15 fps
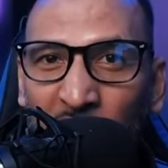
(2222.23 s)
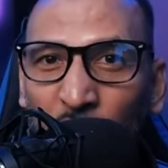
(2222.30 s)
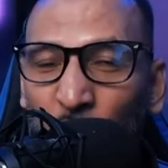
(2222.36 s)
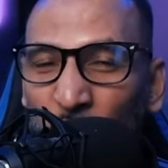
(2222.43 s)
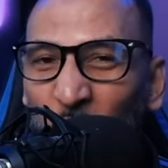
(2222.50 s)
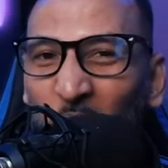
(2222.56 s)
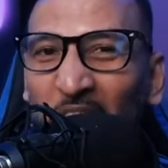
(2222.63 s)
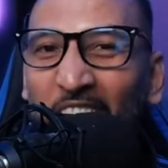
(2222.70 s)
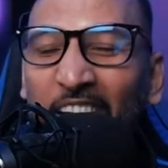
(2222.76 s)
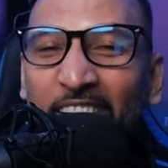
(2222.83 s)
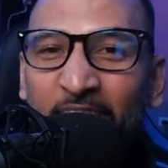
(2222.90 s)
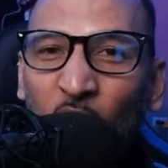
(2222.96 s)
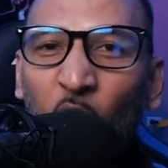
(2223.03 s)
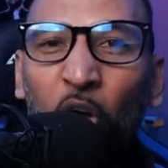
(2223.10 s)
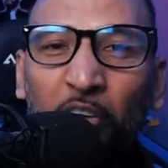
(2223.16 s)
And also
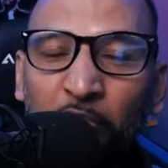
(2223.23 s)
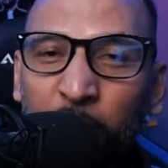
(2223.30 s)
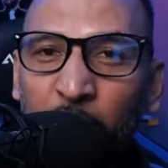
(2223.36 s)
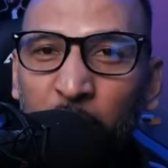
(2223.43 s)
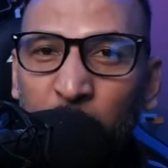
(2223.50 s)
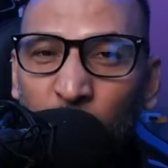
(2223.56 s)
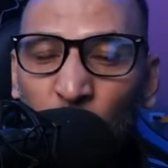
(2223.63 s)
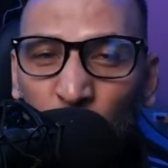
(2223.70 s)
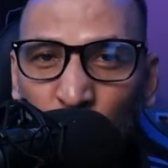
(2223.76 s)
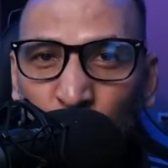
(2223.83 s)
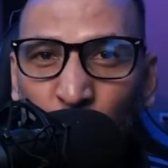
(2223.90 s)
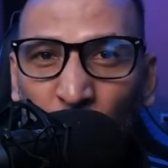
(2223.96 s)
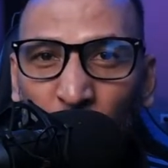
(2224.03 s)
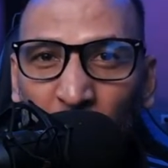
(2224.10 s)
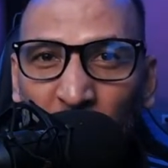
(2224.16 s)
later on, for those who
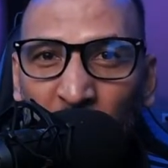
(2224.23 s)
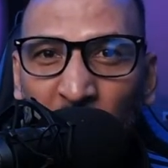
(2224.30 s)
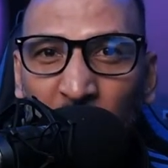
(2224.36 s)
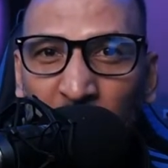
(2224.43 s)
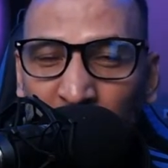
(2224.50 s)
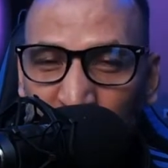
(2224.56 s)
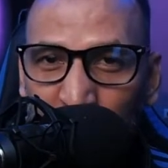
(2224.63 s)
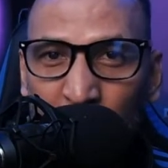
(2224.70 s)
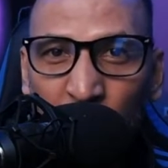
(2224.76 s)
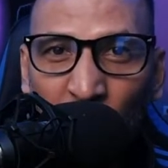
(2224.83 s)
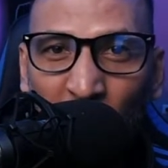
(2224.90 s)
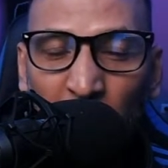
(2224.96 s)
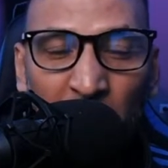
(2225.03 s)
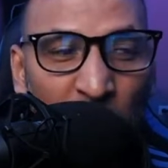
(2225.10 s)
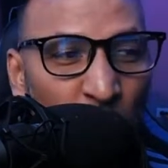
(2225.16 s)
follow the channel and
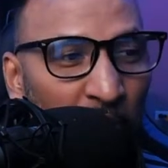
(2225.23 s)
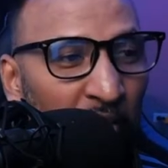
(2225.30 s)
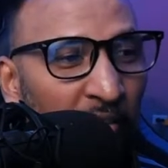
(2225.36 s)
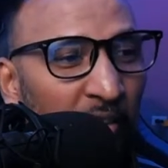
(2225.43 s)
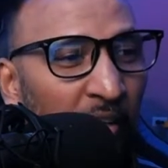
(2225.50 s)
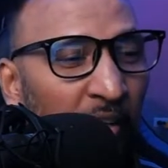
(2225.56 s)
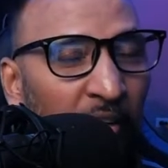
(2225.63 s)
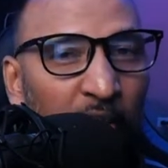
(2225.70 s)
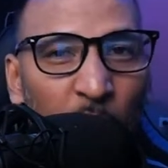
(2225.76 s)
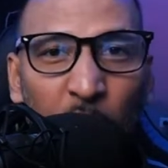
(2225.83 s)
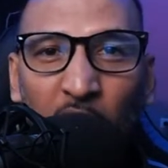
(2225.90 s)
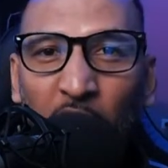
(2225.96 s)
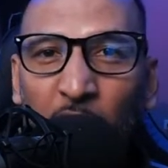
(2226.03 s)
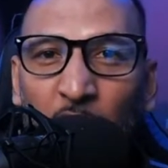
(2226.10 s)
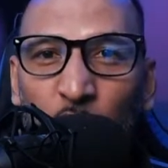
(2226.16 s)
subscribe as well,
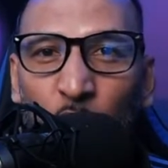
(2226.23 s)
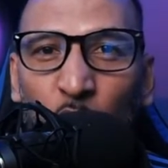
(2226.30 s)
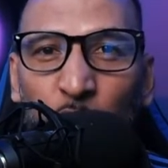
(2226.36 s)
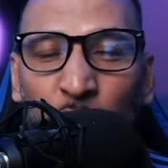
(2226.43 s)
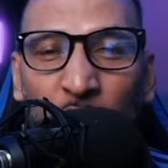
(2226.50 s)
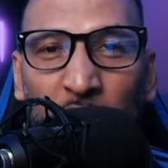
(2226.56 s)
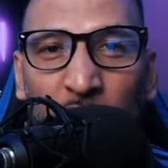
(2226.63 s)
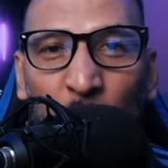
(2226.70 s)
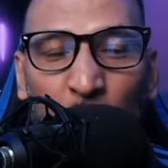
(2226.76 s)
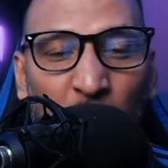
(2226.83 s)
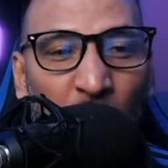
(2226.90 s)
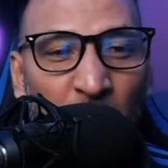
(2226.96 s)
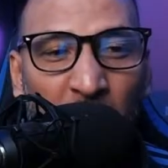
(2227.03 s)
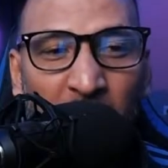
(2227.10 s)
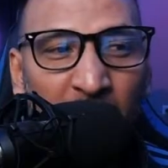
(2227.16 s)
we'll have a draw for a copy
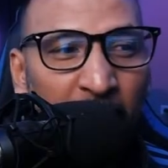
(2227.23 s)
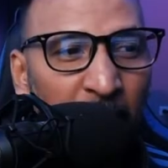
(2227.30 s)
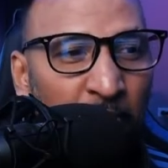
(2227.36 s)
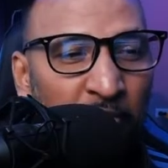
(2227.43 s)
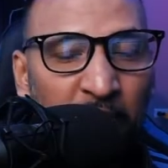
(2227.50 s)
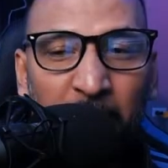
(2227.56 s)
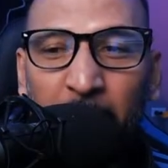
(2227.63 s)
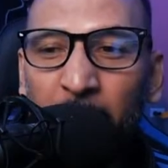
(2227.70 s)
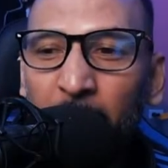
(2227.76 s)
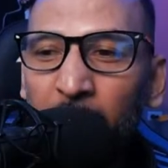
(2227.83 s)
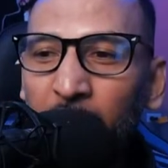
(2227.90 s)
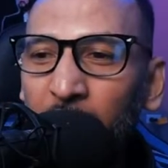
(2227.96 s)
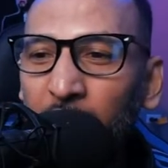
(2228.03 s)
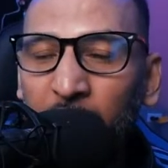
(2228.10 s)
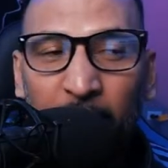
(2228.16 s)
of EAFC.
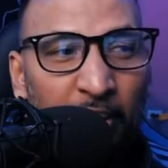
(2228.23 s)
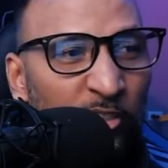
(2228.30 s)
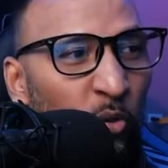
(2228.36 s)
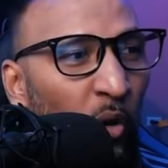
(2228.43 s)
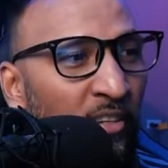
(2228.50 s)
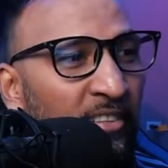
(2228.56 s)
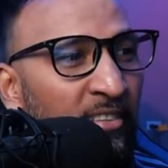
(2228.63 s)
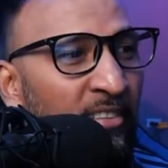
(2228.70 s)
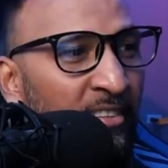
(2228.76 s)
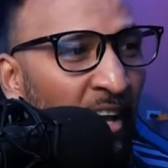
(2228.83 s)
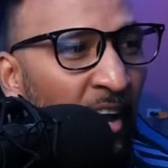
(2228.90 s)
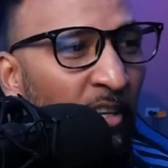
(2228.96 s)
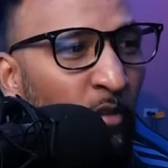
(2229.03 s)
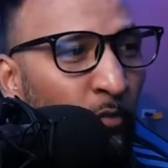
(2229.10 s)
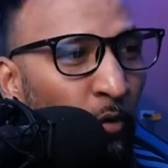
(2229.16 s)
So as it
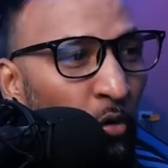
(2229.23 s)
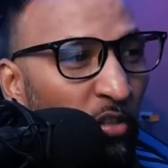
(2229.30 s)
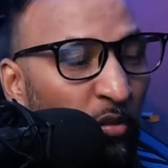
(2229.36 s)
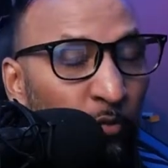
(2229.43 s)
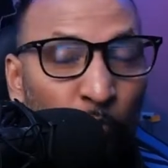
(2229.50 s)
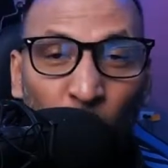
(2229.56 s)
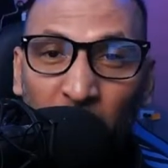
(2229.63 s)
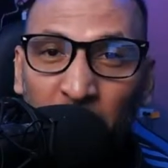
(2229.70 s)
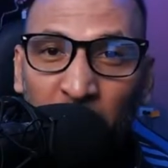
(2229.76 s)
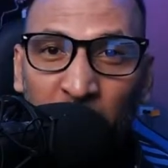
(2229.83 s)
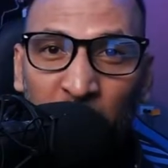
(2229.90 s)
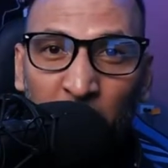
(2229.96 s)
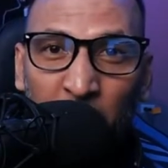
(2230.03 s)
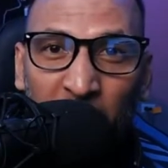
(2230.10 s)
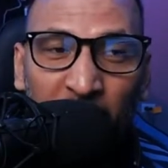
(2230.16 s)
stands, folks,
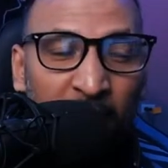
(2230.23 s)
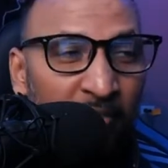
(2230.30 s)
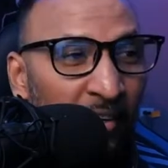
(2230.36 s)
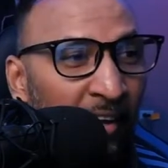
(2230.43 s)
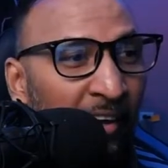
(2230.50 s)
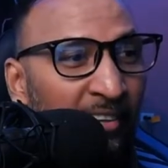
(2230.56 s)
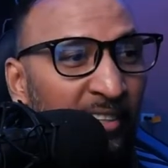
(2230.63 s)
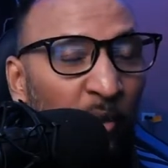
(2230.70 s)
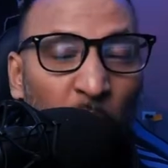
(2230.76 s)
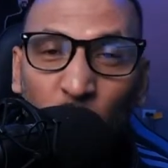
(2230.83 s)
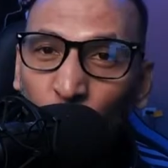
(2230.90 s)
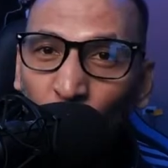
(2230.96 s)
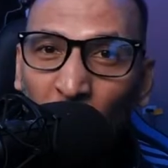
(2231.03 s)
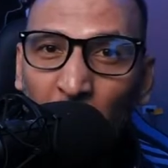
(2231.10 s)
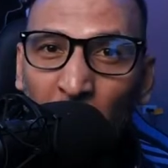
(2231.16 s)
43rd minute, Haiti with
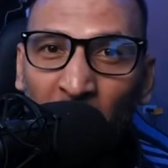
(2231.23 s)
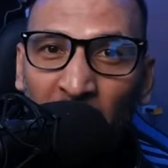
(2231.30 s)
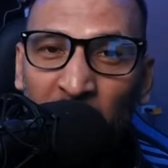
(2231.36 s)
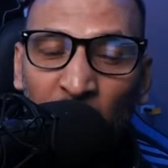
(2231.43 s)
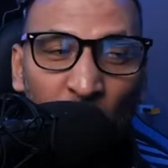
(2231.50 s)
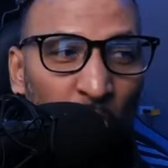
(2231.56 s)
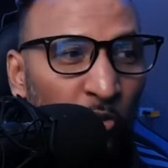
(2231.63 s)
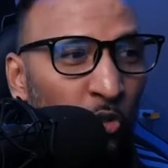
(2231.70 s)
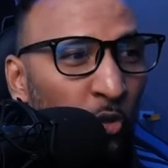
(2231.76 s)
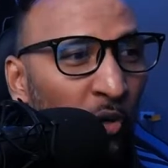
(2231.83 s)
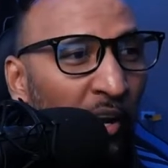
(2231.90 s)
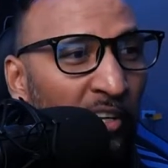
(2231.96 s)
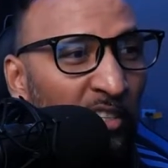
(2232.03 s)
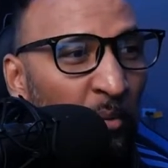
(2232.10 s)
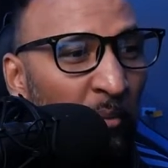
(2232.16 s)
one man down,
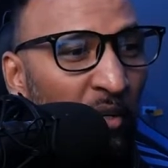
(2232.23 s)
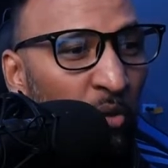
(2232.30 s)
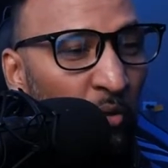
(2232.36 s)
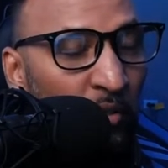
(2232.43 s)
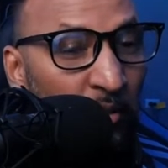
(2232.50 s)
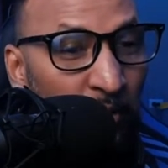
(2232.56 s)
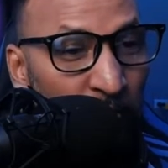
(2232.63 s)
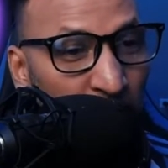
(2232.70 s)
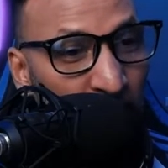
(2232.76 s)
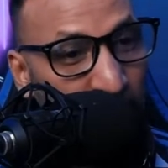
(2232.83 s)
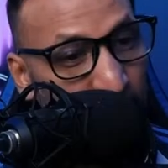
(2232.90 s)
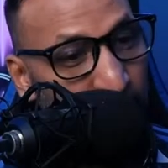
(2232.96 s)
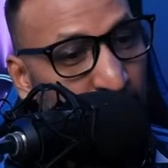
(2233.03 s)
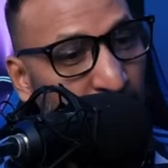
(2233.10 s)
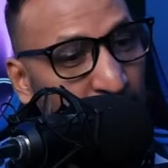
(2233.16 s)
Trinidad and Tobago 0-0.